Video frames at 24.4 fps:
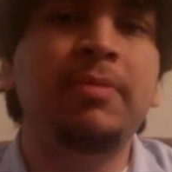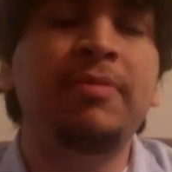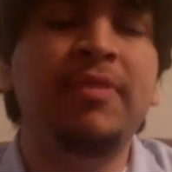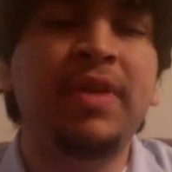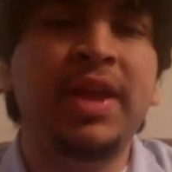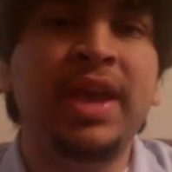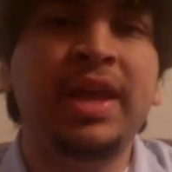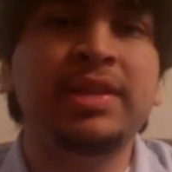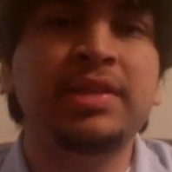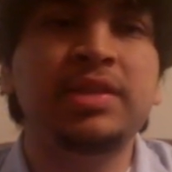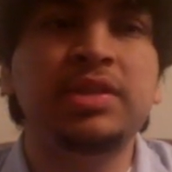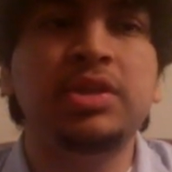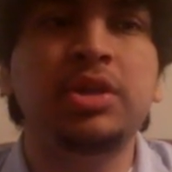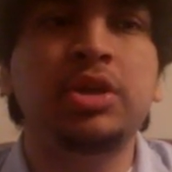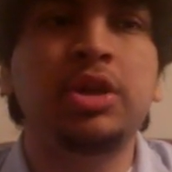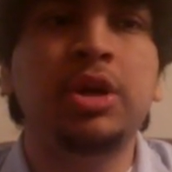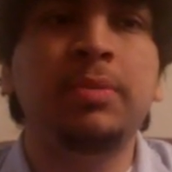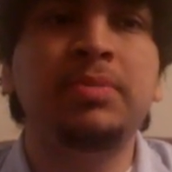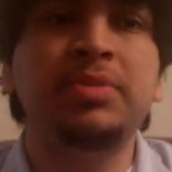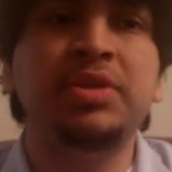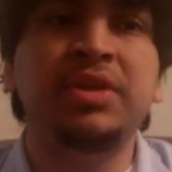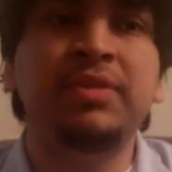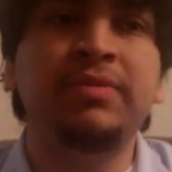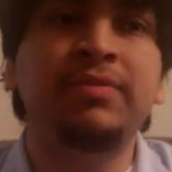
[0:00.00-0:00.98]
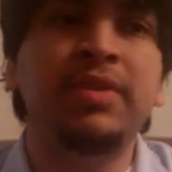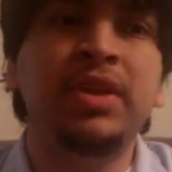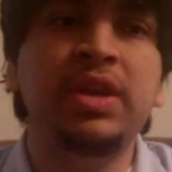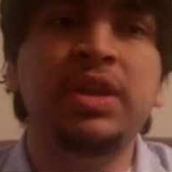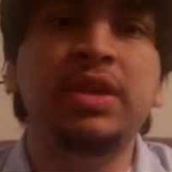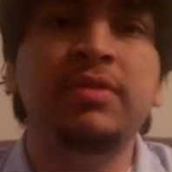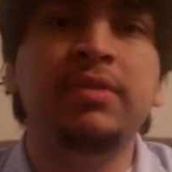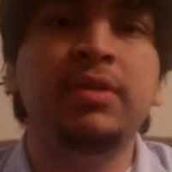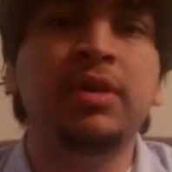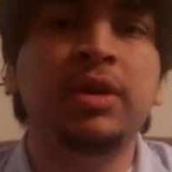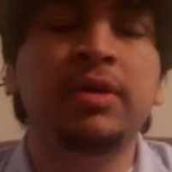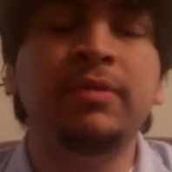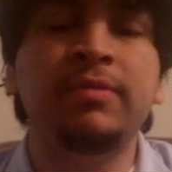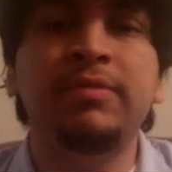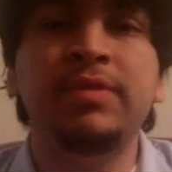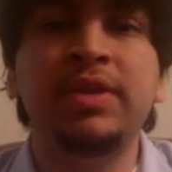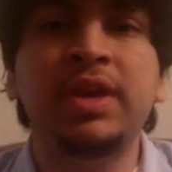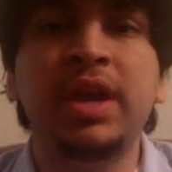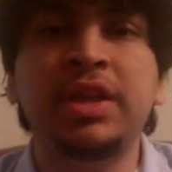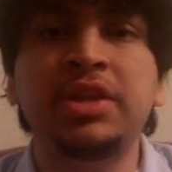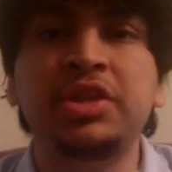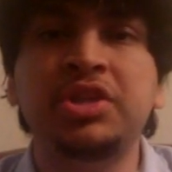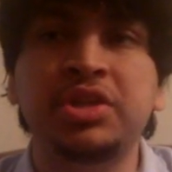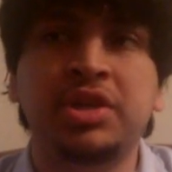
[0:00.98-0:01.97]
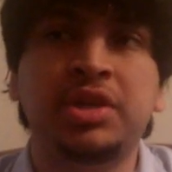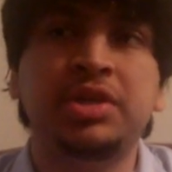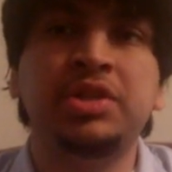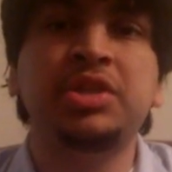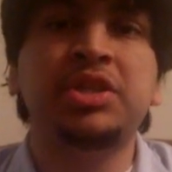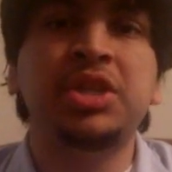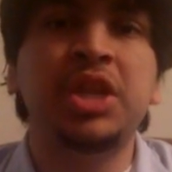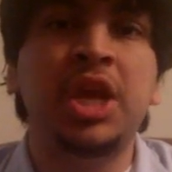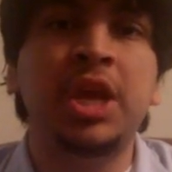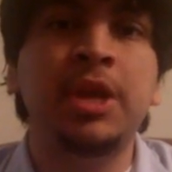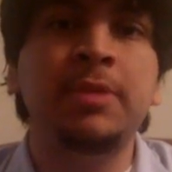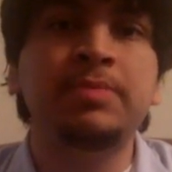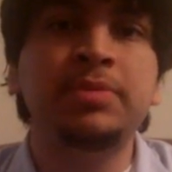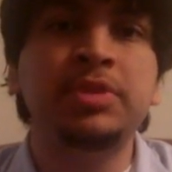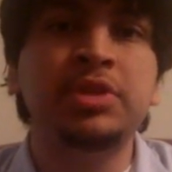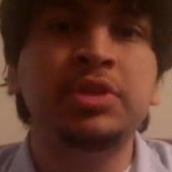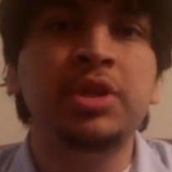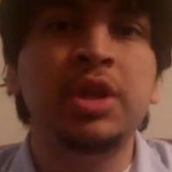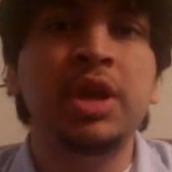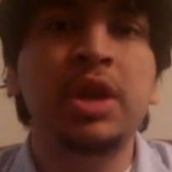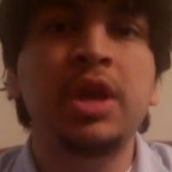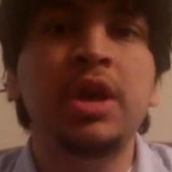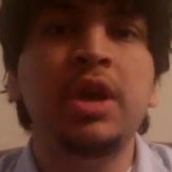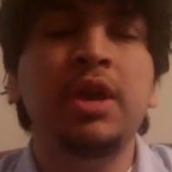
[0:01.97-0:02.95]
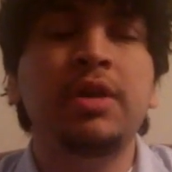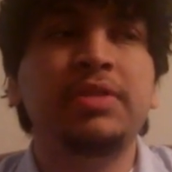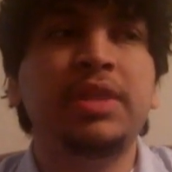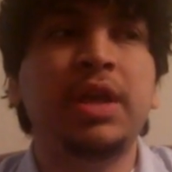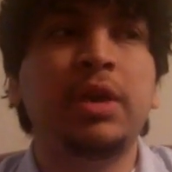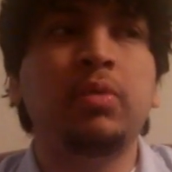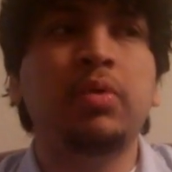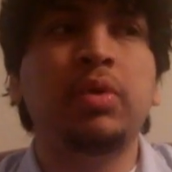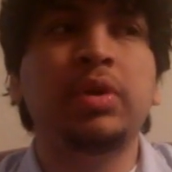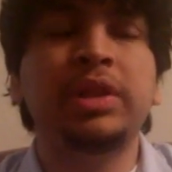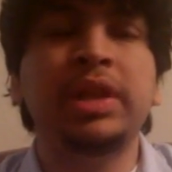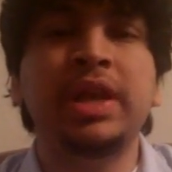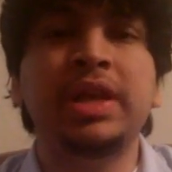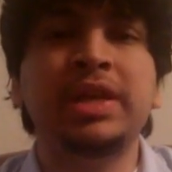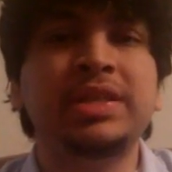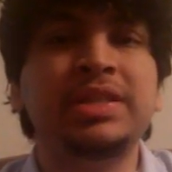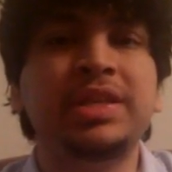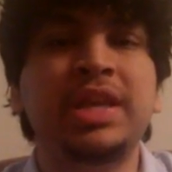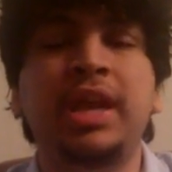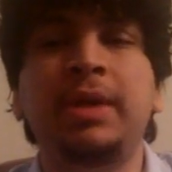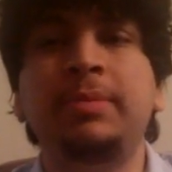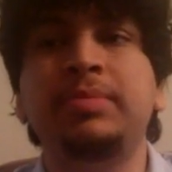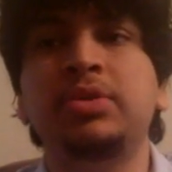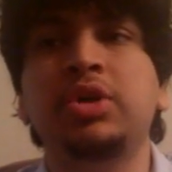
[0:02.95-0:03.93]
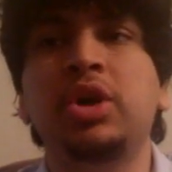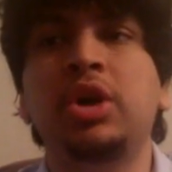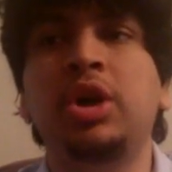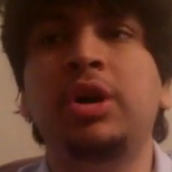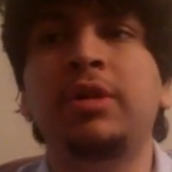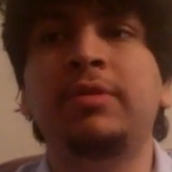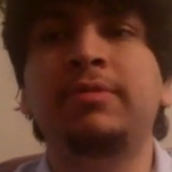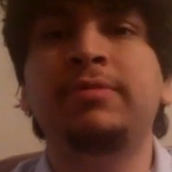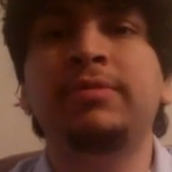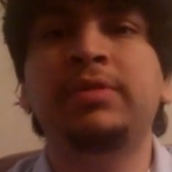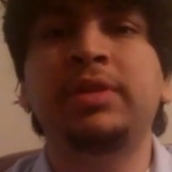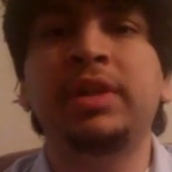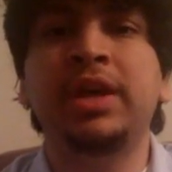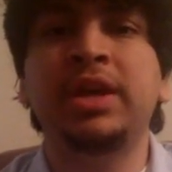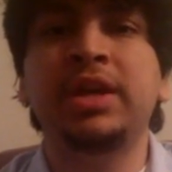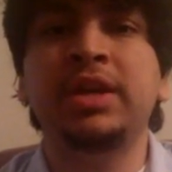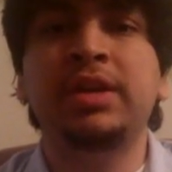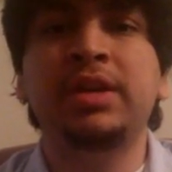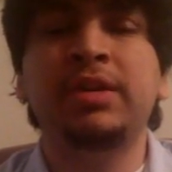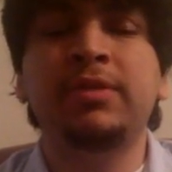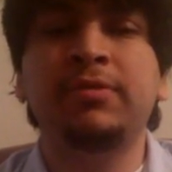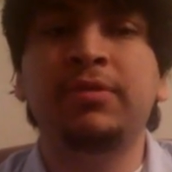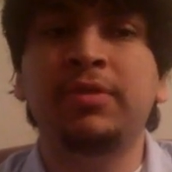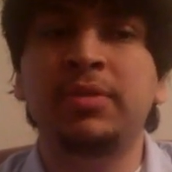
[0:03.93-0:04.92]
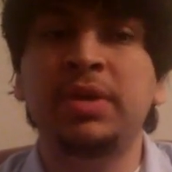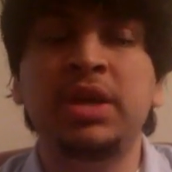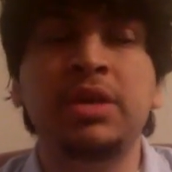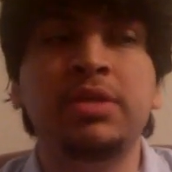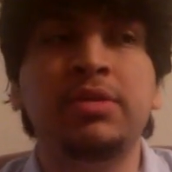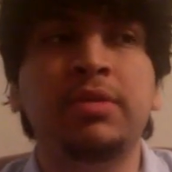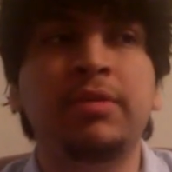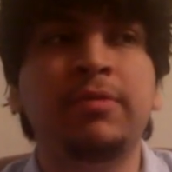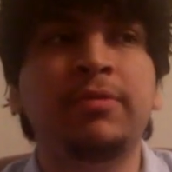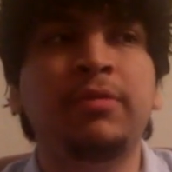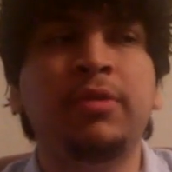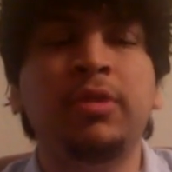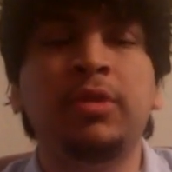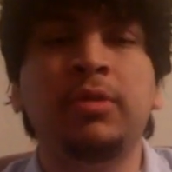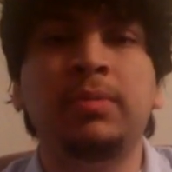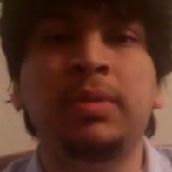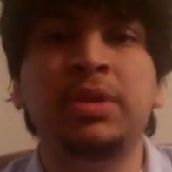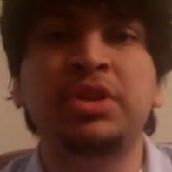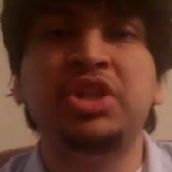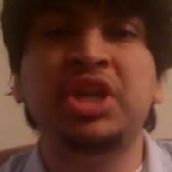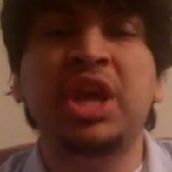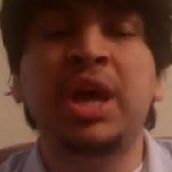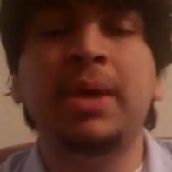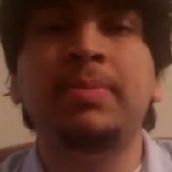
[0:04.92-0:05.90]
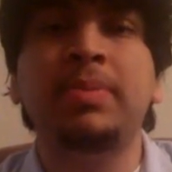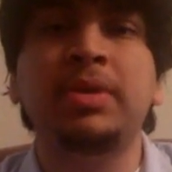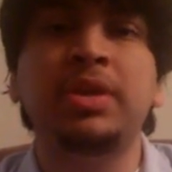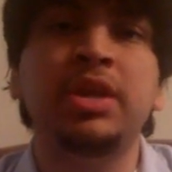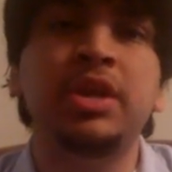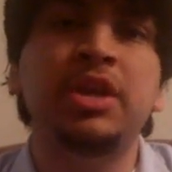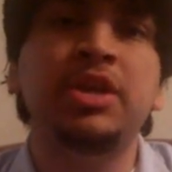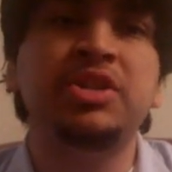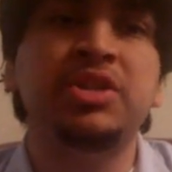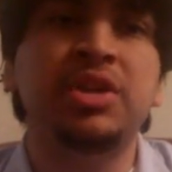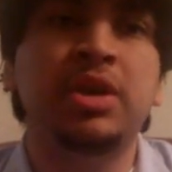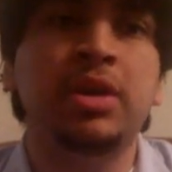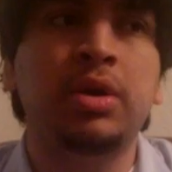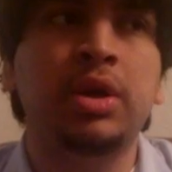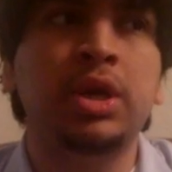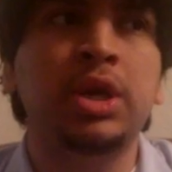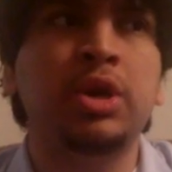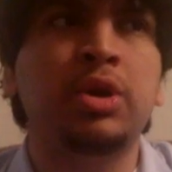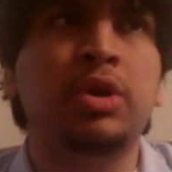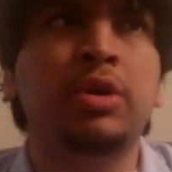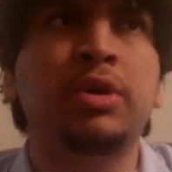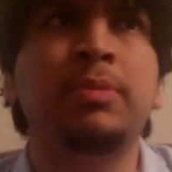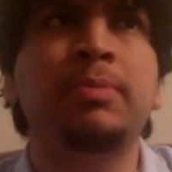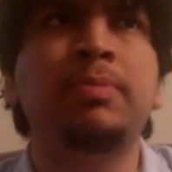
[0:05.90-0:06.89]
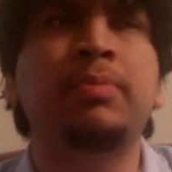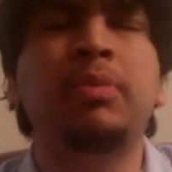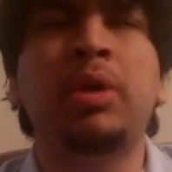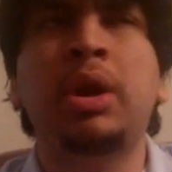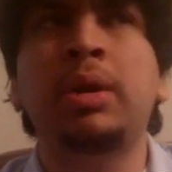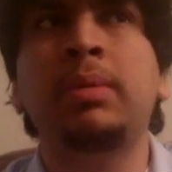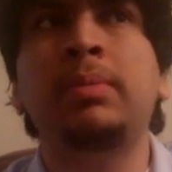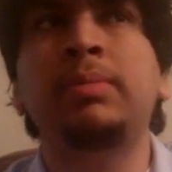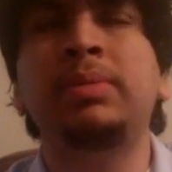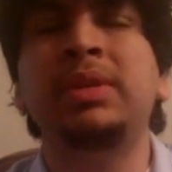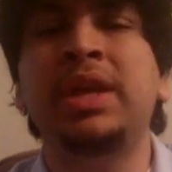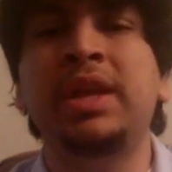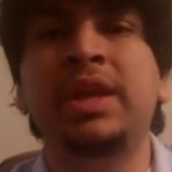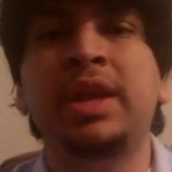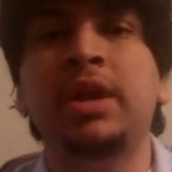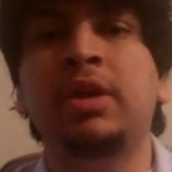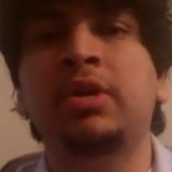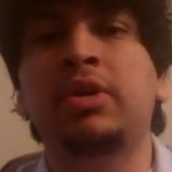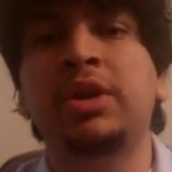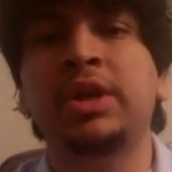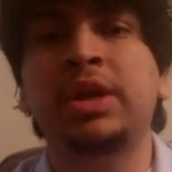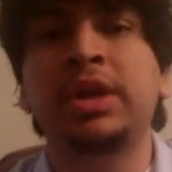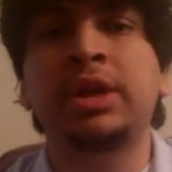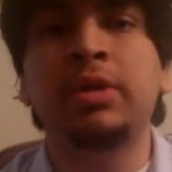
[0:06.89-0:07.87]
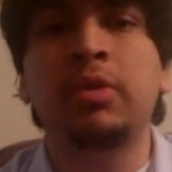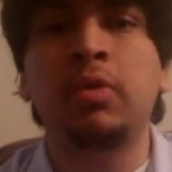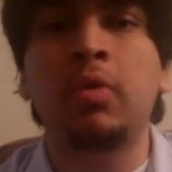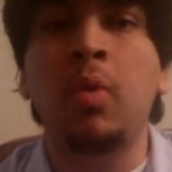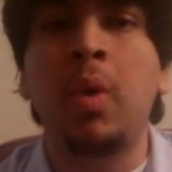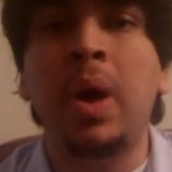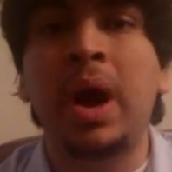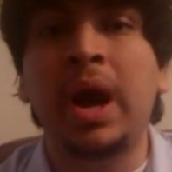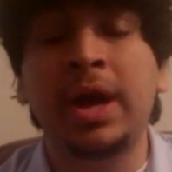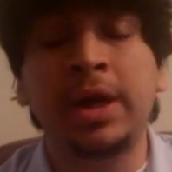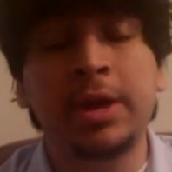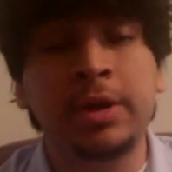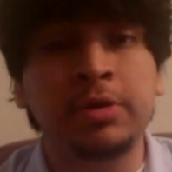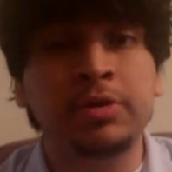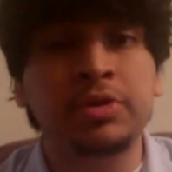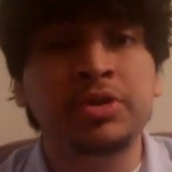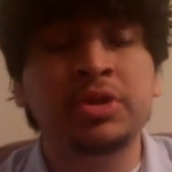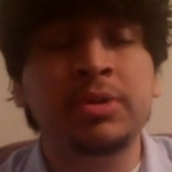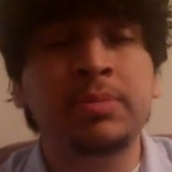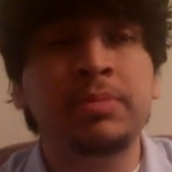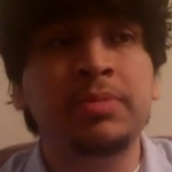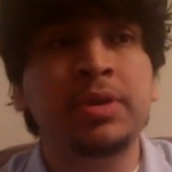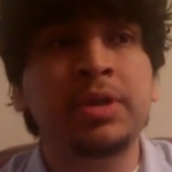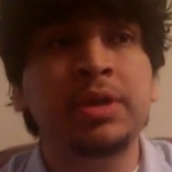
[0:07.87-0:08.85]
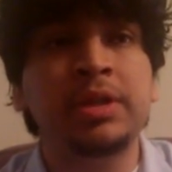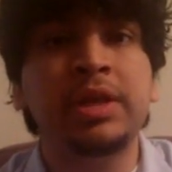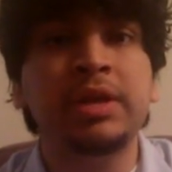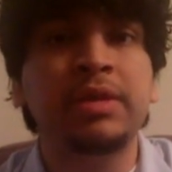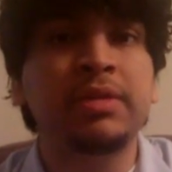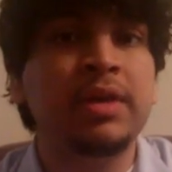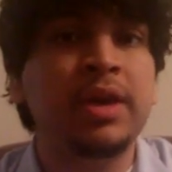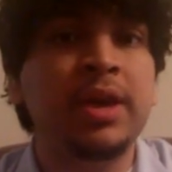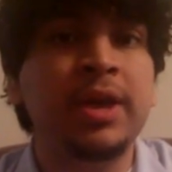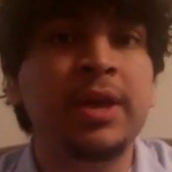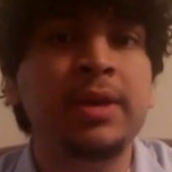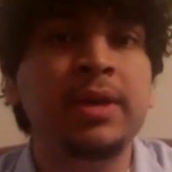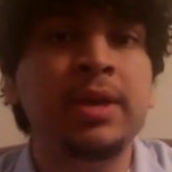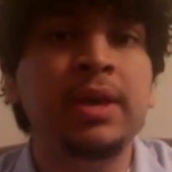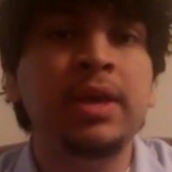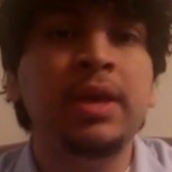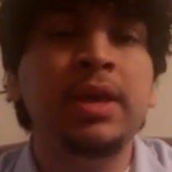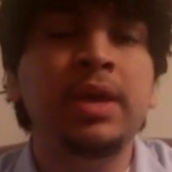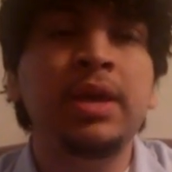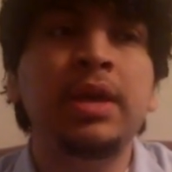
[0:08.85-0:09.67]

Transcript: fan subs and VHS tapes that were taped off for either from a Japanese airing or probably an airing in Hawaii or something like that.